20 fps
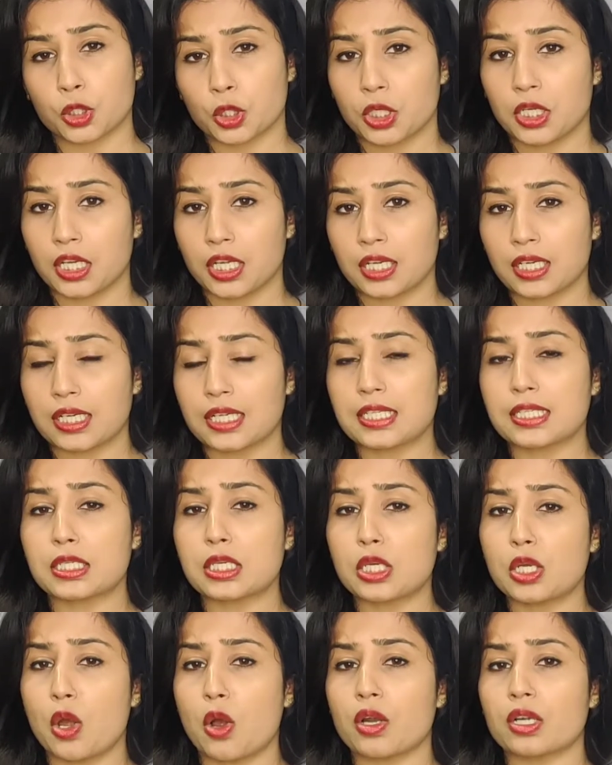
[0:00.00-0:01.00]
sugar
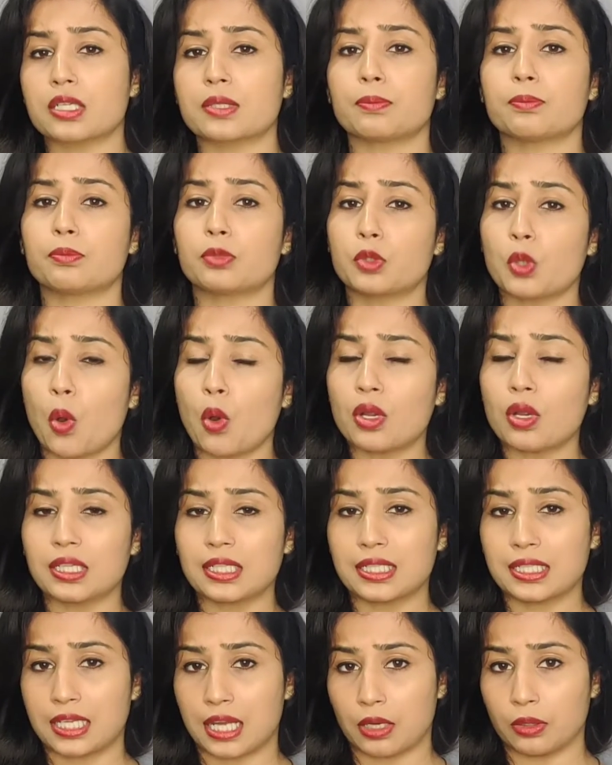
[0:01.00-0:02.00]
is not
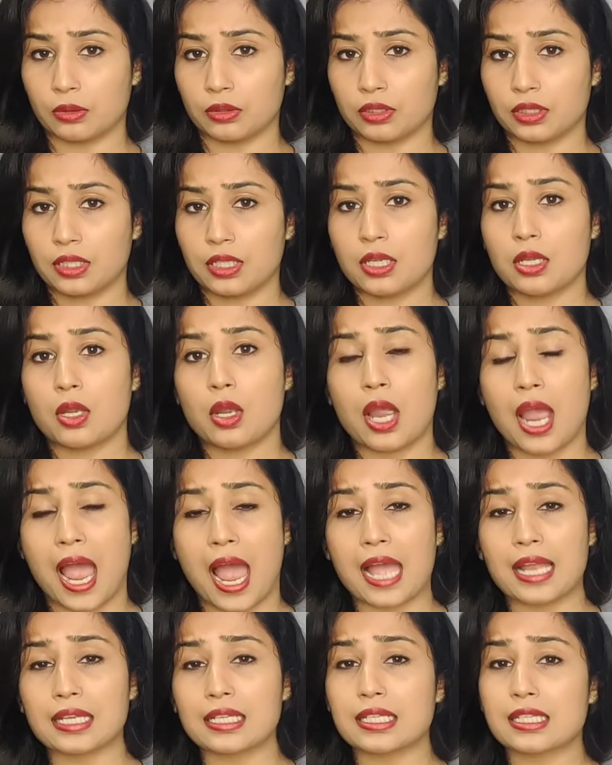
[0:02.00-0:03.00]
broken down
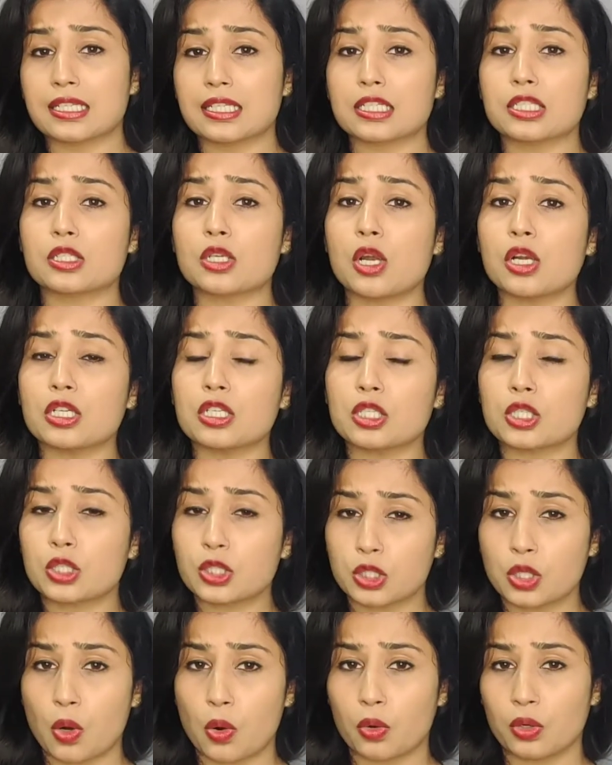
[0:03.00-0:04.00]
and it is not
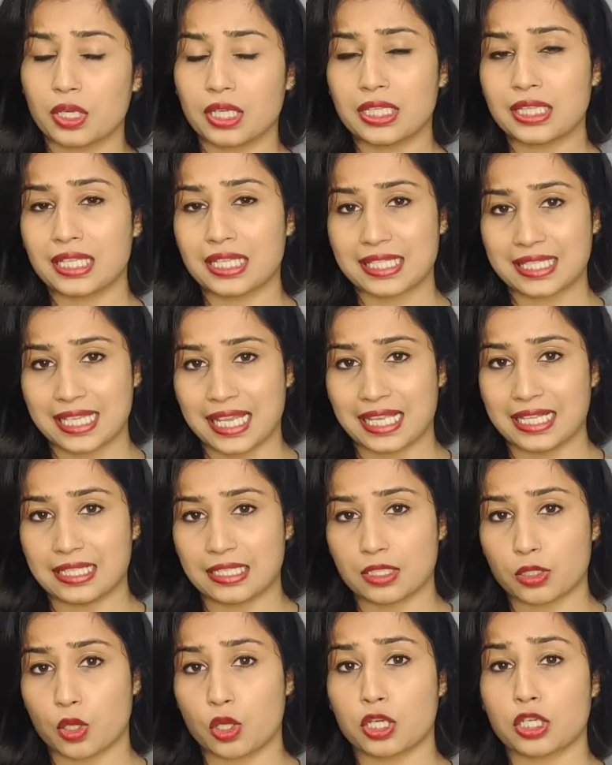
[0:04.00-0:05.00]
stored in the
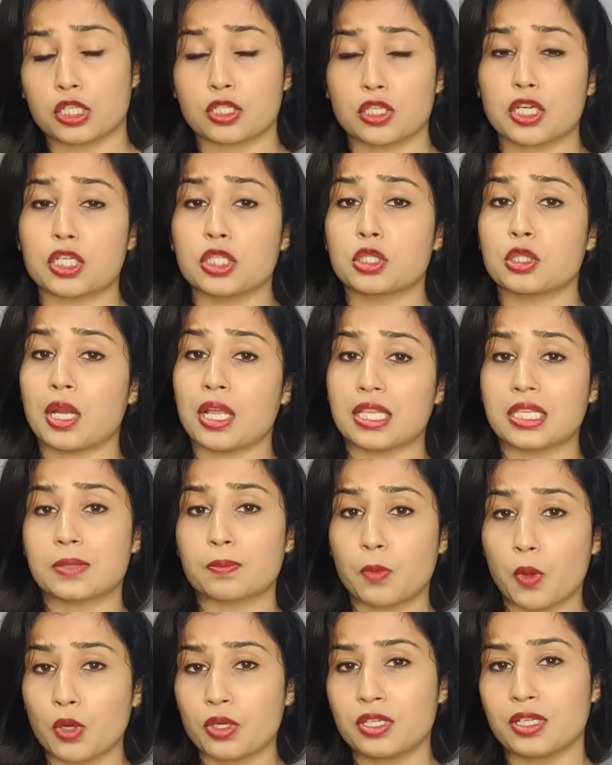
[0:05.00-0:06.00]
cells or it is not
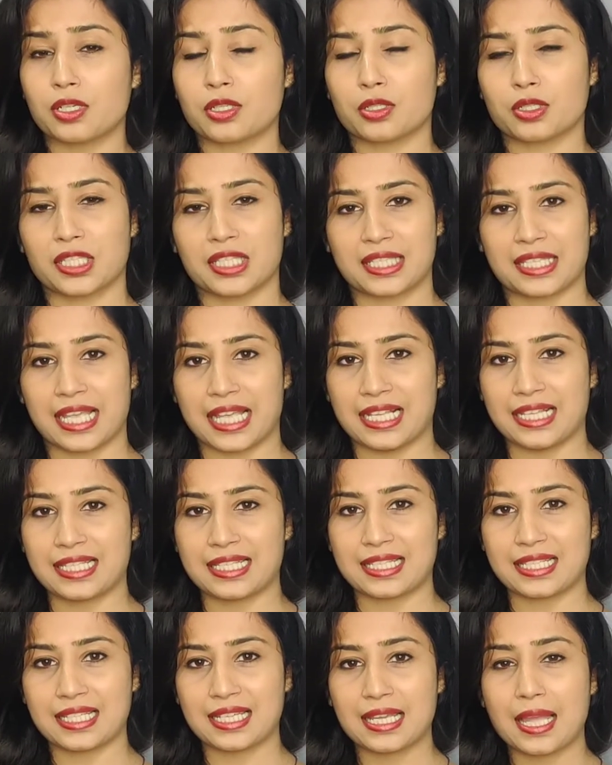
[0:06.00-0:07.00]
transported to the
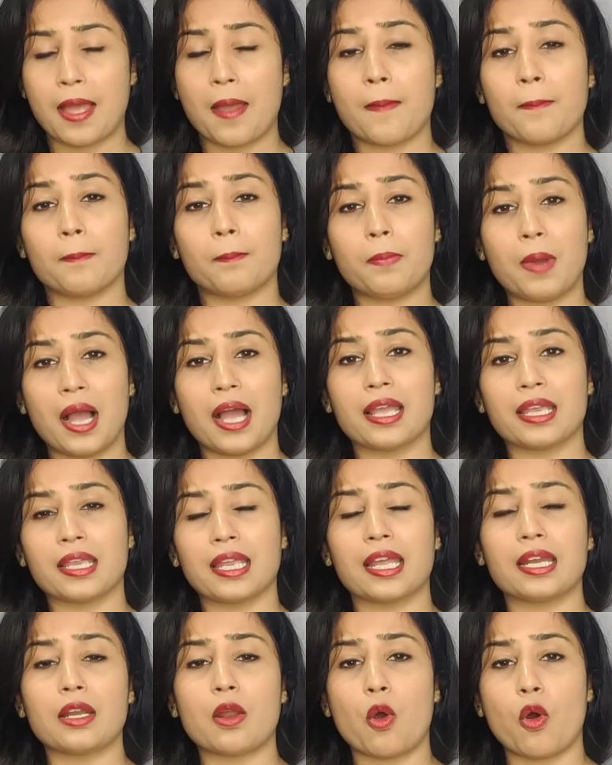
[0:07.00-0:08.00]
cells
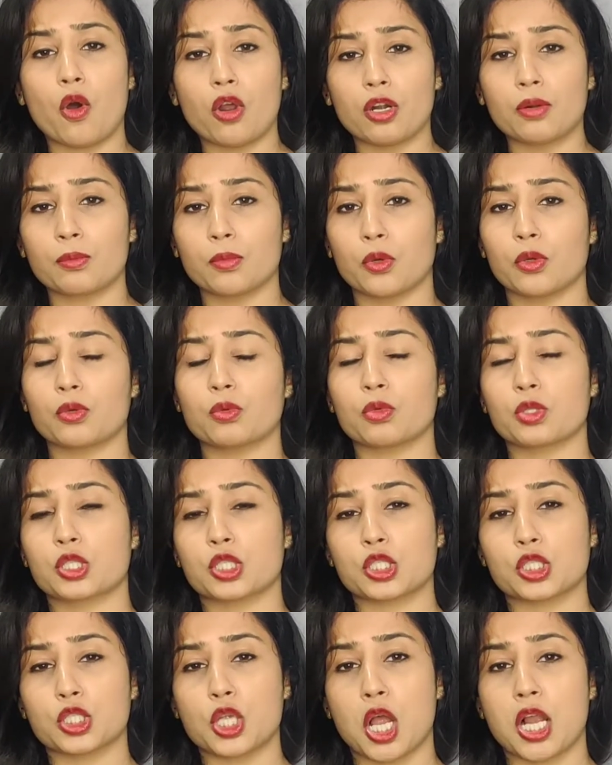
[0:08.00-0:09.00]
by an hormone
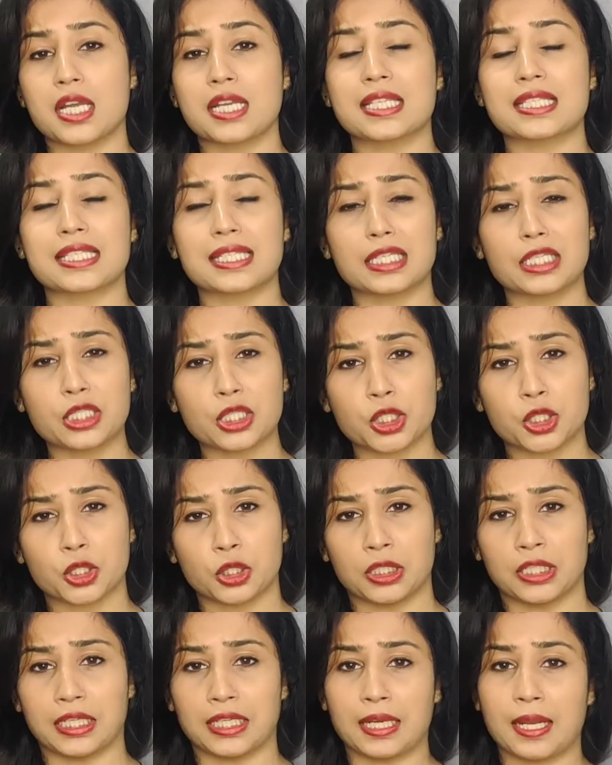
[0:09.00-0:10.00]
which is called as
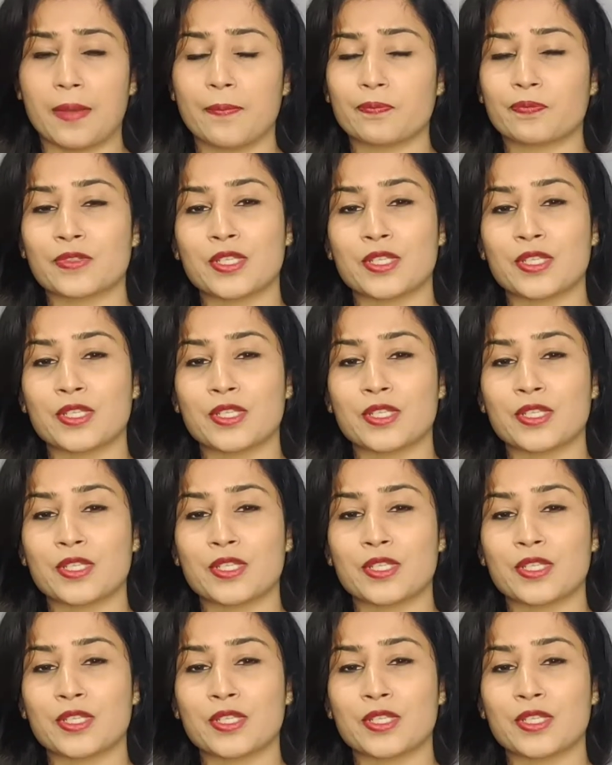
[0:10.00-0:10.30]
insulin.